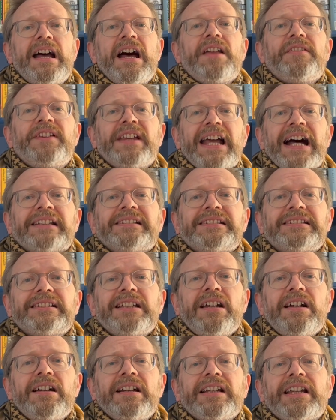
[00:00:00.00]
The
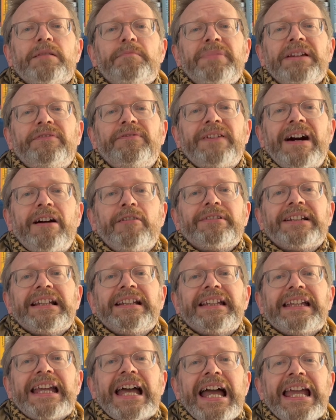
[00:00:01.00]
answer can be found in
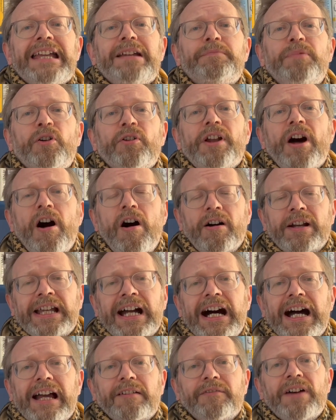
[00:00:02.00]
the Ayckbourn
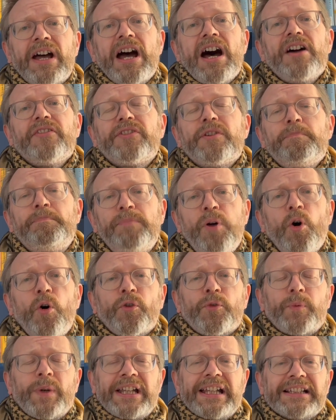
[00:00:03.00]
archive at the
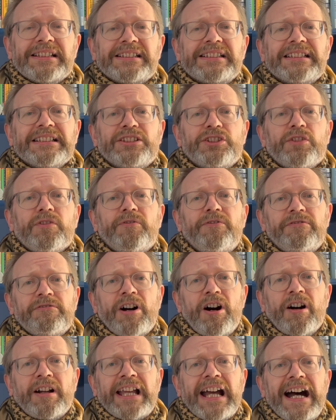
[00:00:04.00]
Borthwick Institute for
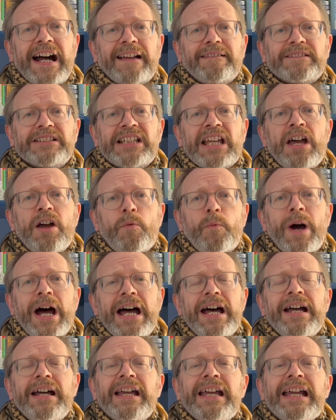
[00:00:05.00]
Archives,
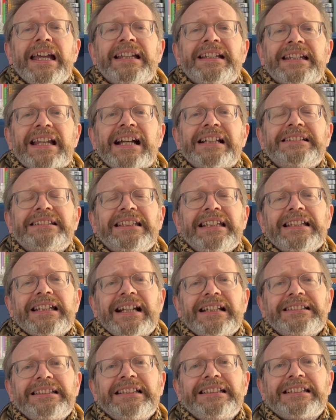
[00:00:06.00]
where, in
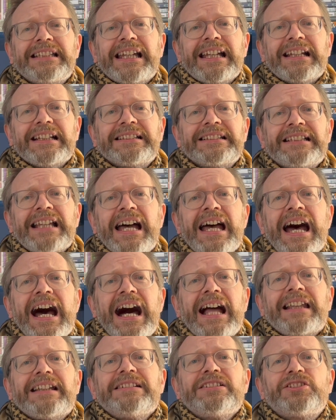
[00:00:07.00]
1996,
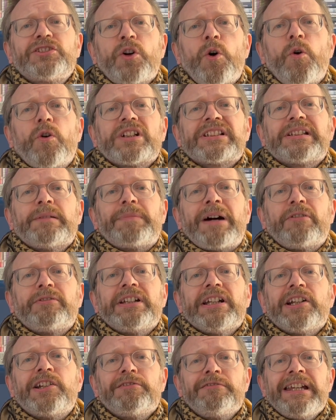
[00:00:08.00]
Alan talks about
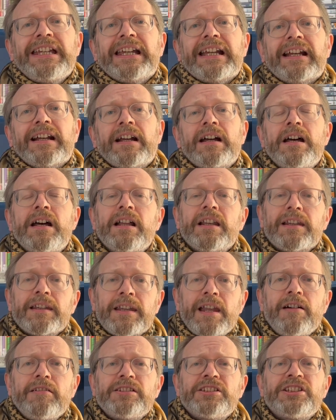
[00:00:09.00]
agreeing,
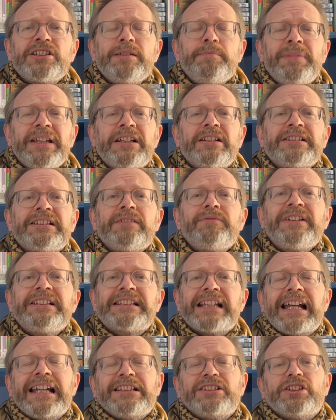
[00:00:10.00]
largely because of his
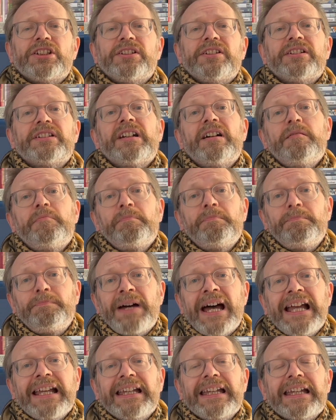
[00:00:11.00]
agent,
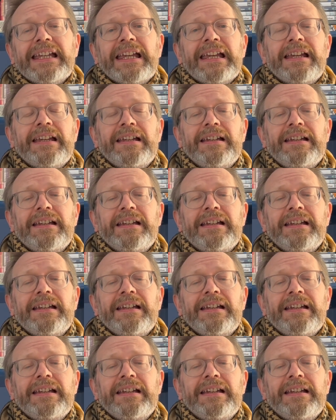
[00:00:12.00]
Peggy.